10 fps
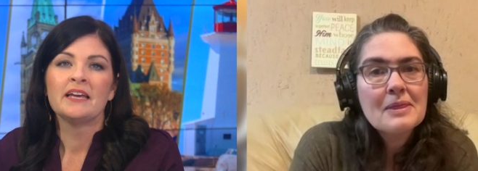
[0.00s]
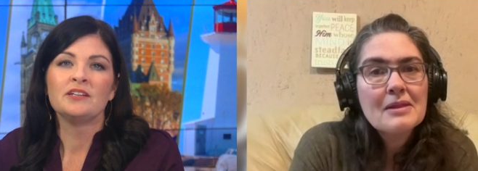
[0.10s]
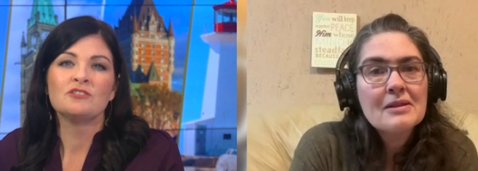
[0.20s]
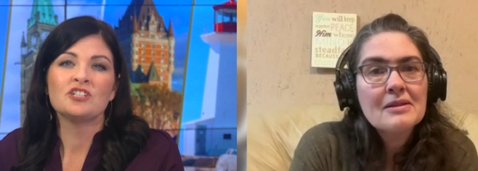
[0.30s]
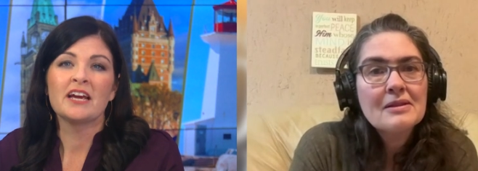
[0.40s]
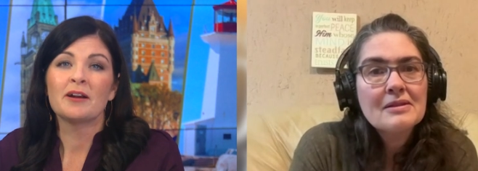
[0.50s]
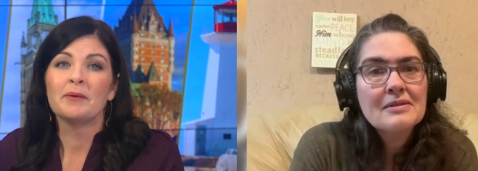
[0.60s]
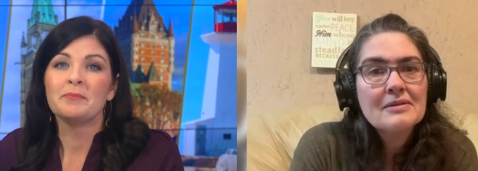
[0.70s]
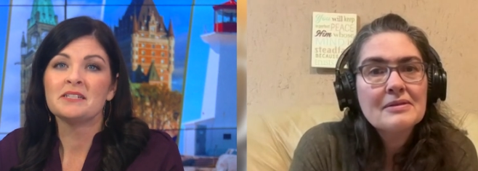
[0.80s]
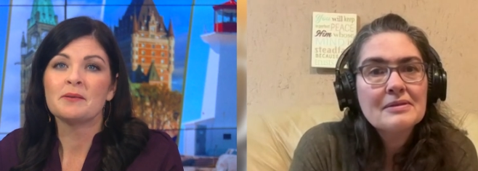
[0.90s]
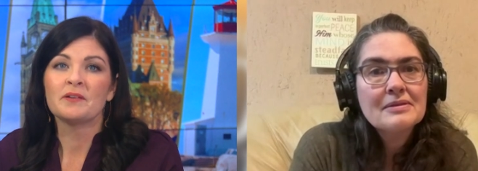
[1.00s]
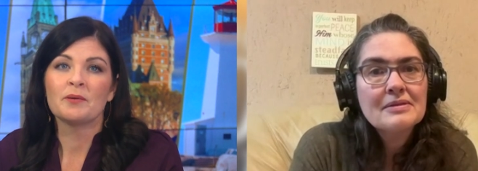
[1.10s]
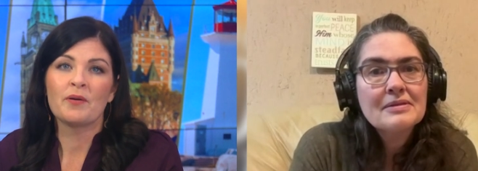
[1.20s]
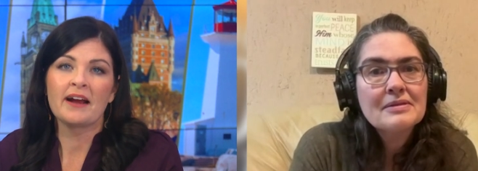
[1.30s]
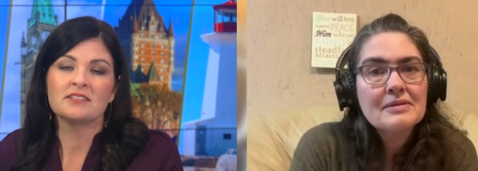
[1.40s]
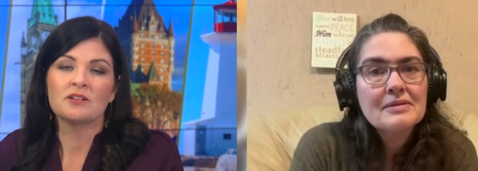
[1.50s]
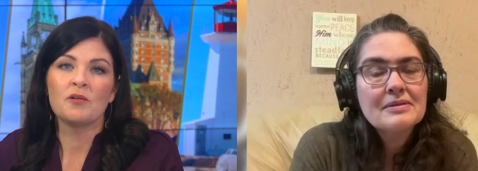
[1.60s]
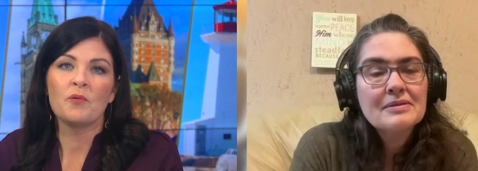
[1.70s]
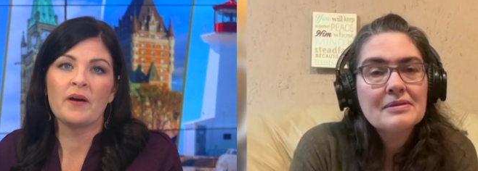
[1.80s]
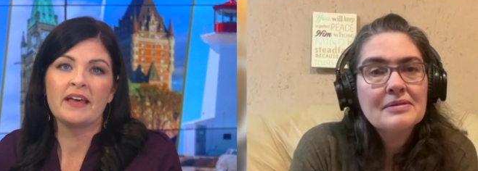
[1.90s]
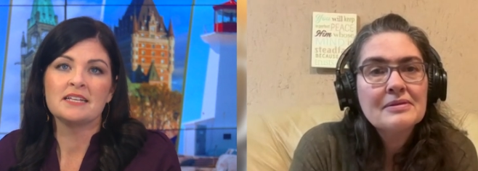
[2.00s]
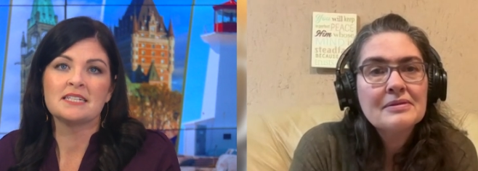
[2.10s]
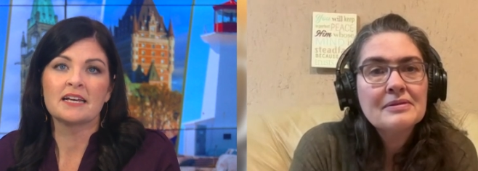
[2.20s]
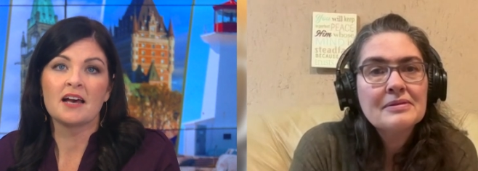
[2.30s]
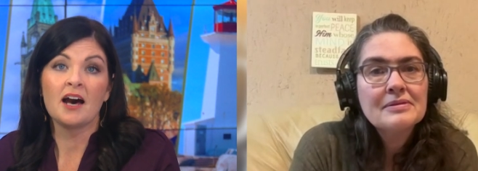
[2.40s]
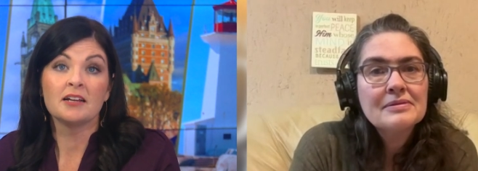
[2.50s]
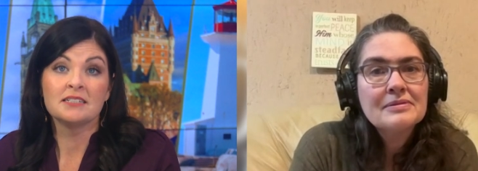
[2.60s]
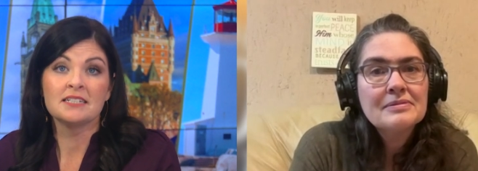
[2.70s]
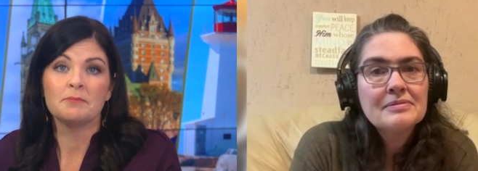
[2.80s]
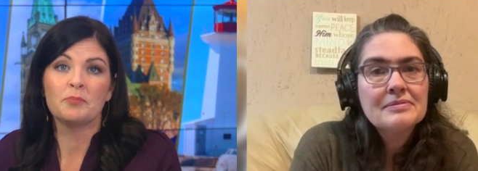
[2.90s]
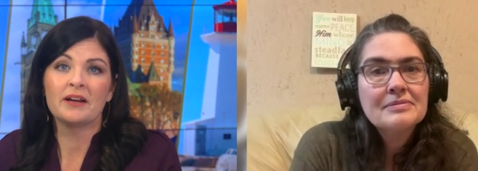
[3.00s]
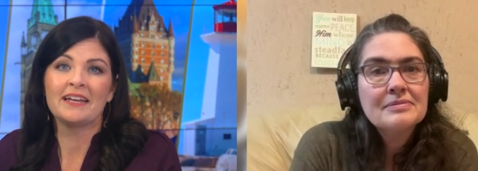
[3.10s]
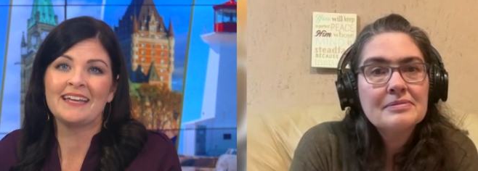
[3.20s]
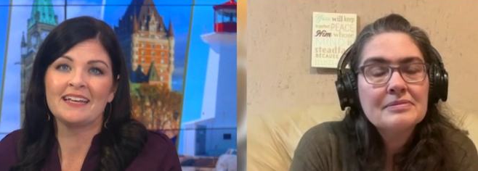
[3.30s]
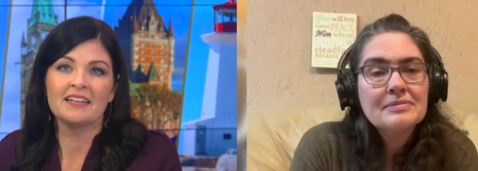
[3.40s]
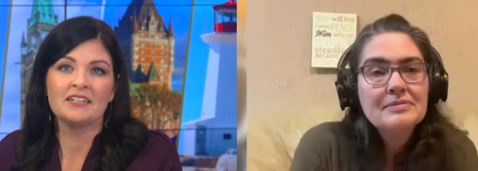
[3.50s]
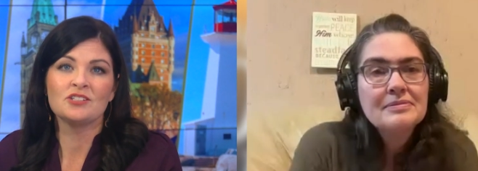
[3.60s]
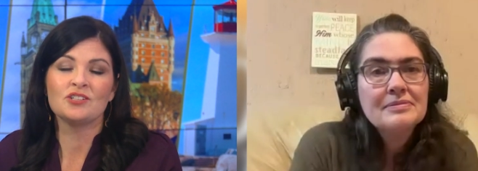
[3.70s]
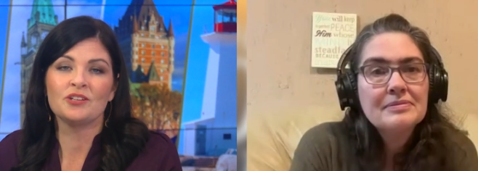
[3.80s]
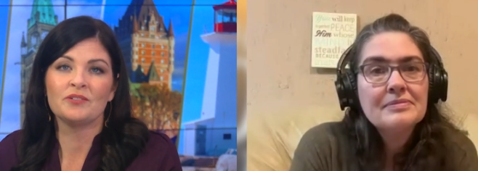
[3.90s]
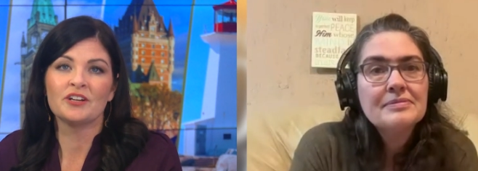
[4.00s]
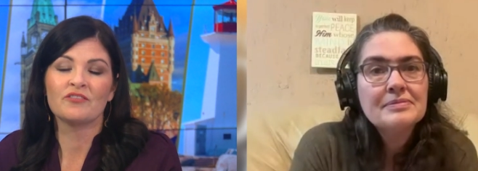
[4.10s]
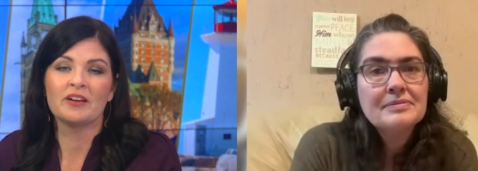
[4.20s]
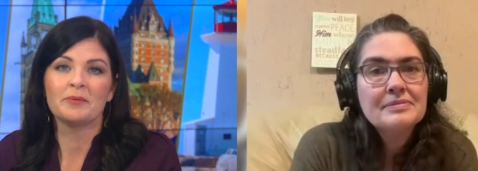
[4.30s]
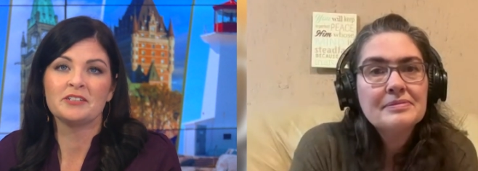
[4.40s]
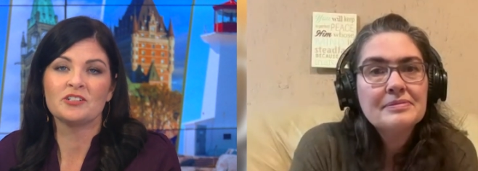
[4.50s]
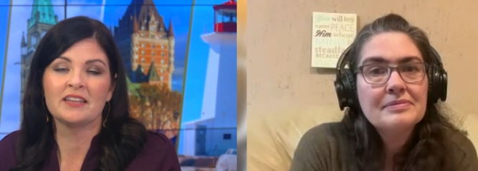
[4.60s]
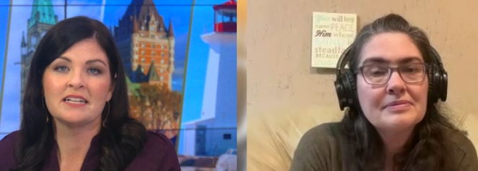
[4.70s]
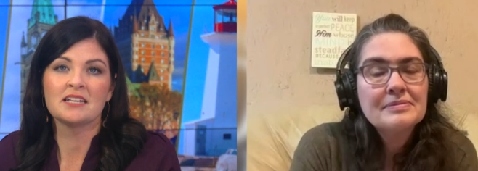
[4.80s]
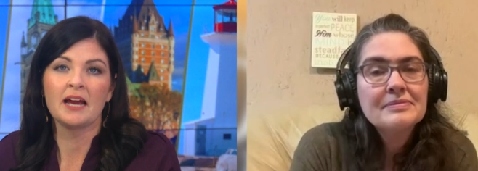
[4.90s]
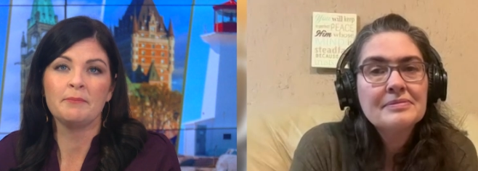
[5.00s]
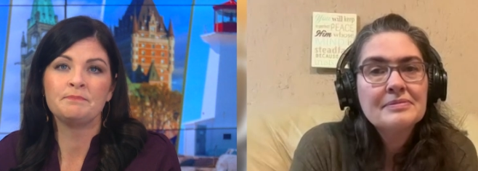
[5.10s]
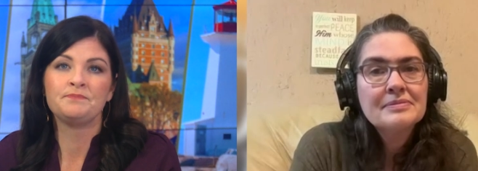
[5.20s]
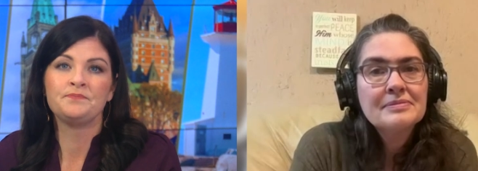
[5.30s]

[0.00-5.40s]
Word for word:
Speaker 1: can you share maybe some of the practical ways that God did bring healing to you and your family during that time?